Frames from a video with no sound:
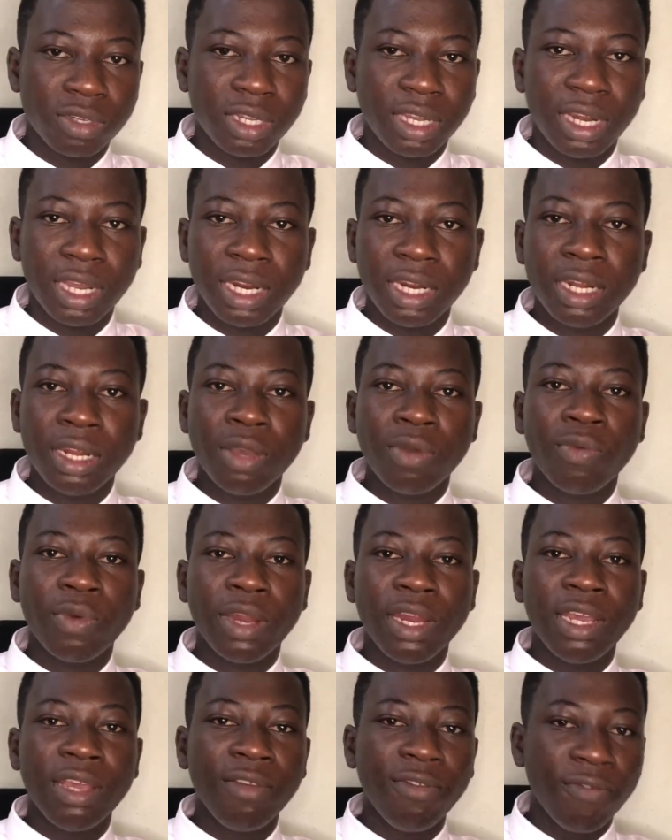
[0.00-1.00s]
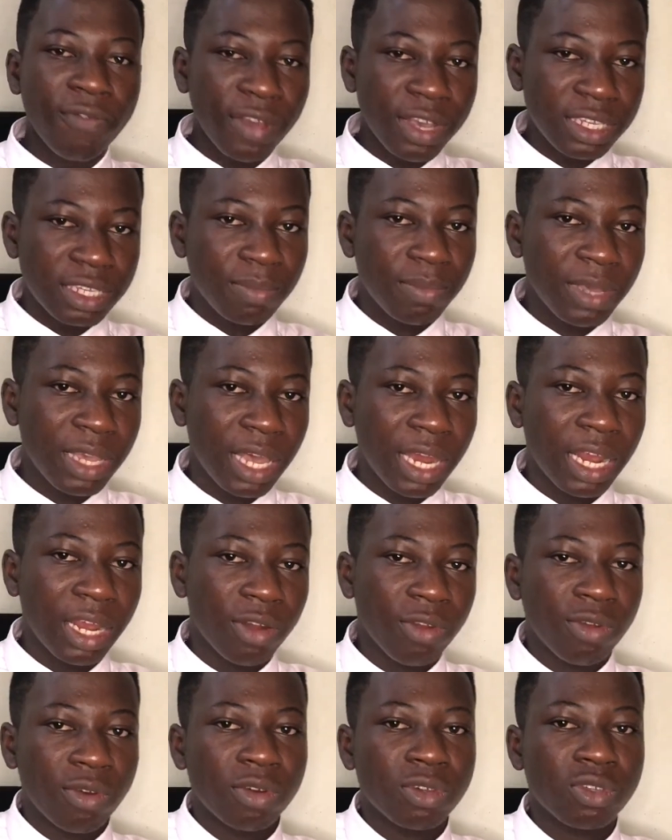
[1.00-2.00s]
And then when they invest bigger than
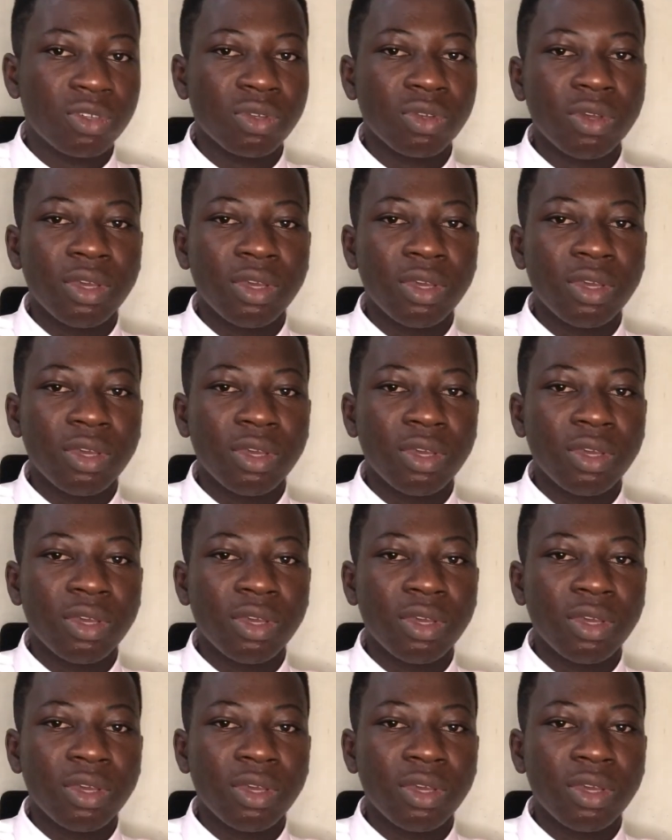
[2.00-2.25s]
yours,